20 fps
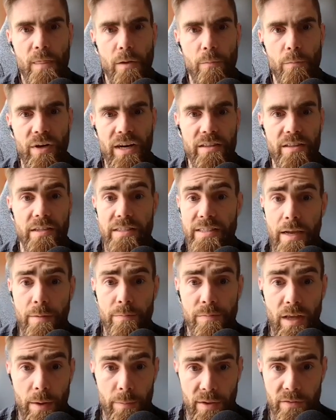But at the
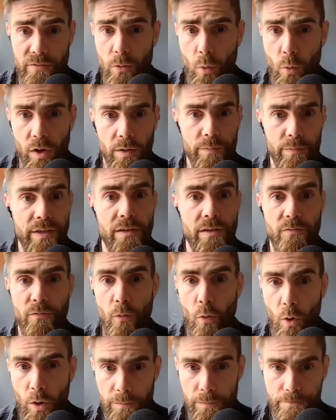same time, if you want to be
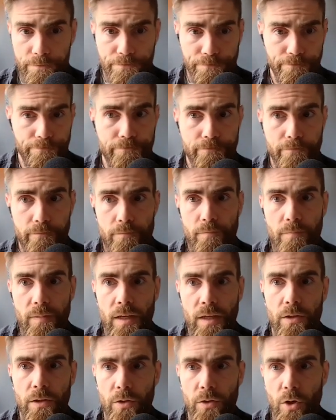informed,
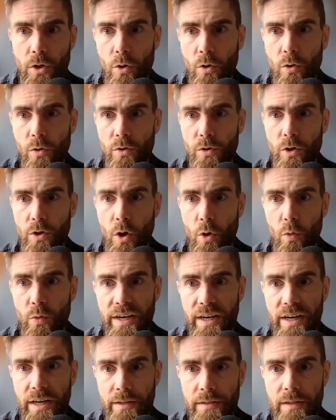go go with
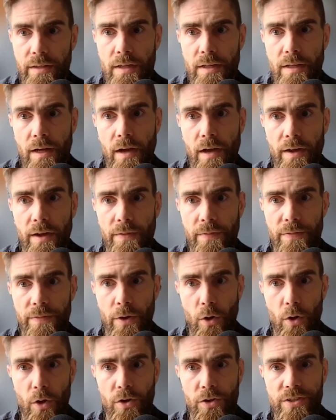it uh,
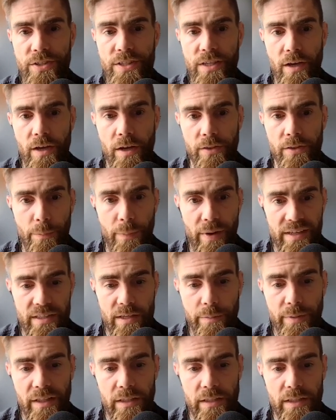there's uh, the
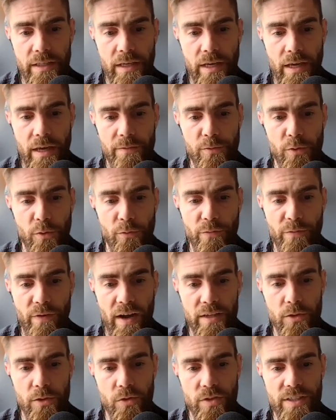possibility if you
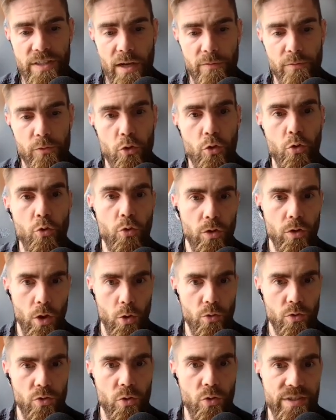find yourself too
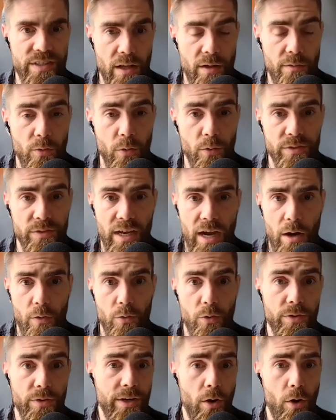close to a cell phone
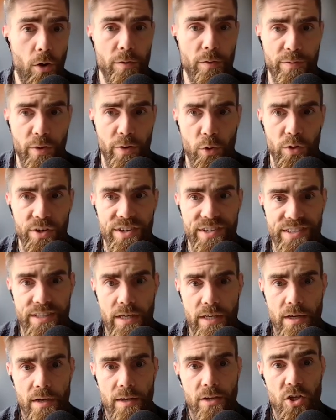tower there are various
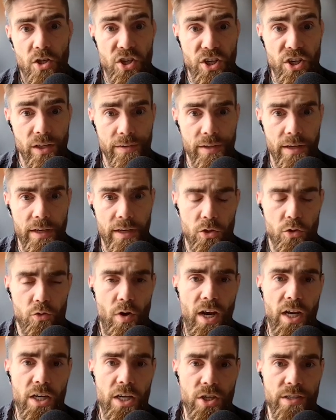shielding
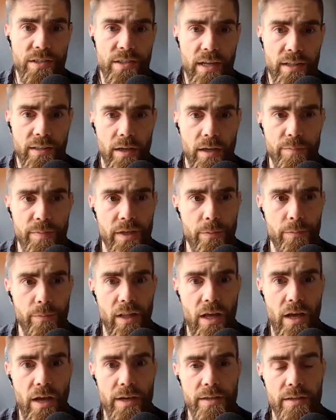strategies that can be
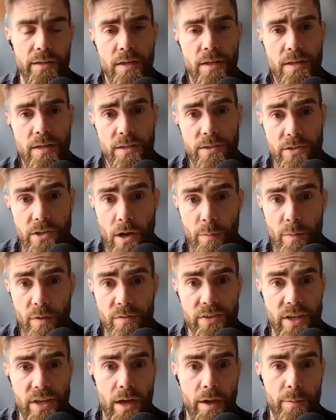applied some
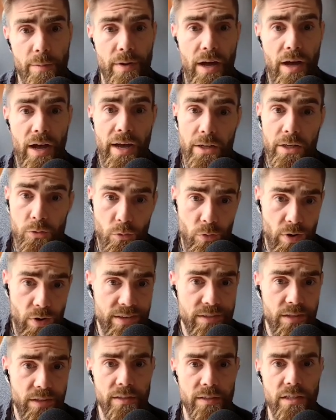of them i
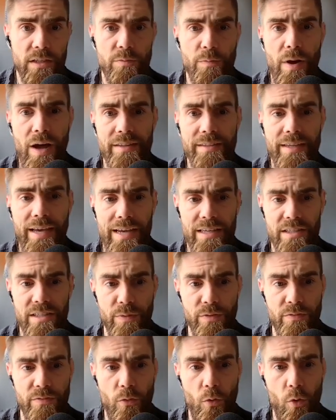addressed on this podcast
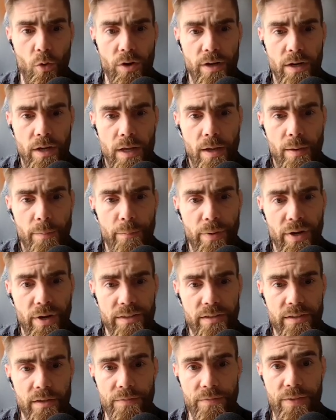before
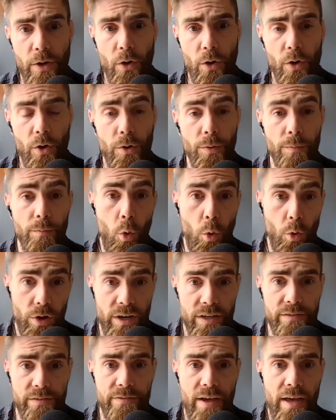but they're more
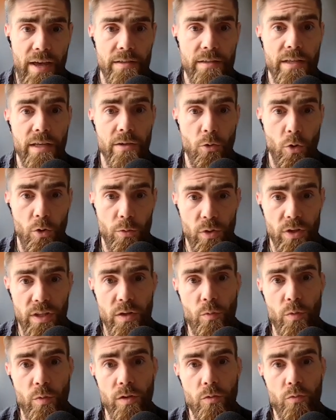advanced and
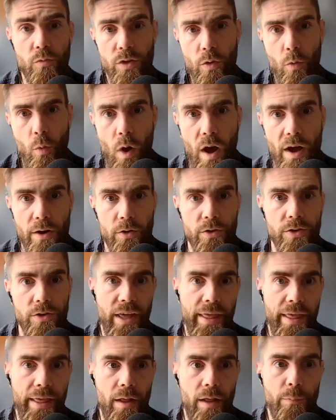normally will require the
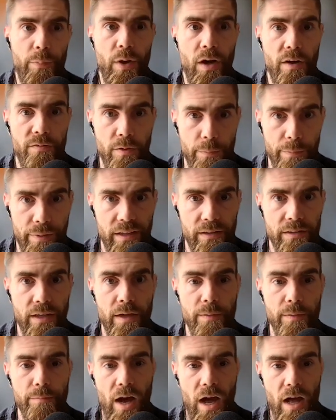help of a
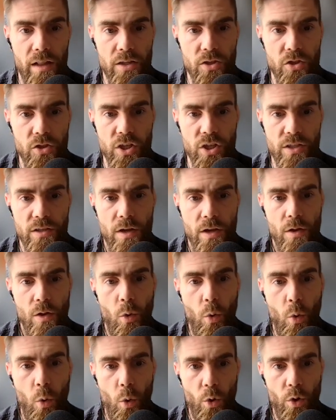building biologist
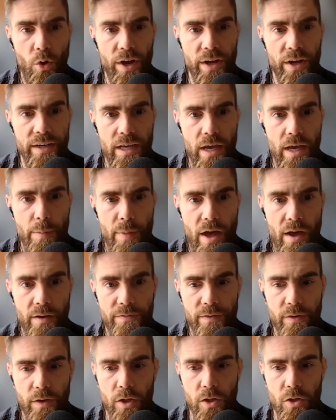or an
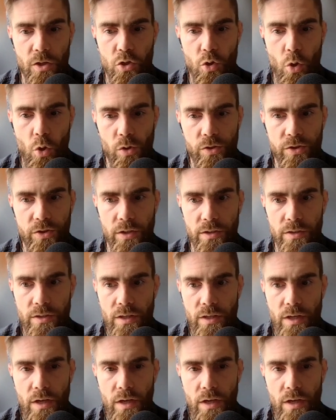emf consultant